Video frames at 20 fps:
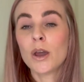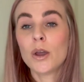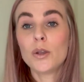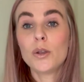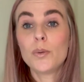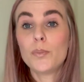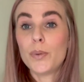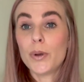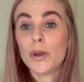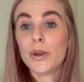
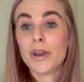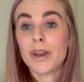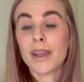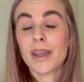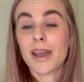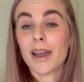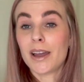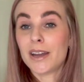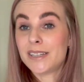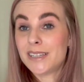you're
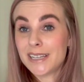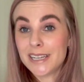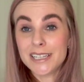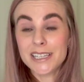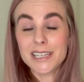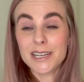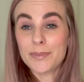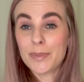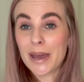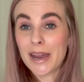burning a
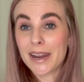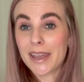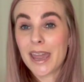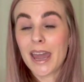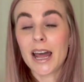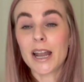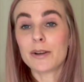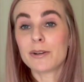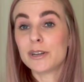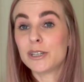decent amount of
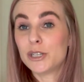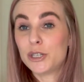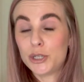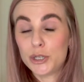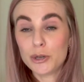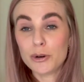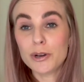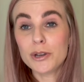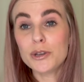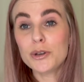calories
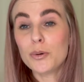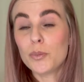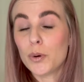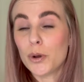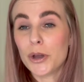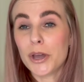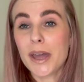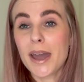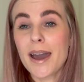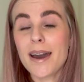during your
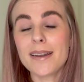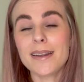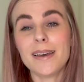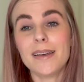workout,